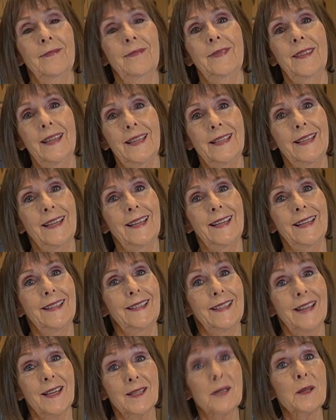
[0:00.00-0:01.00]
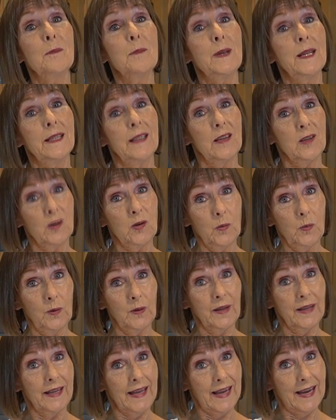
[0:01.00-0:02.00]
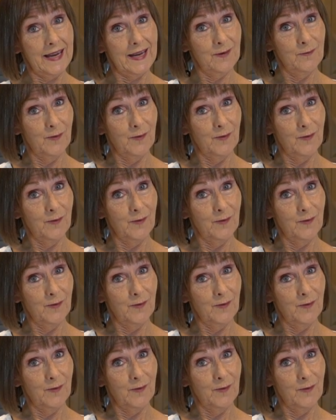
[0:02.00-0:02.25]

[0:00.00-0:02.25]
It doesn't mean that you will gain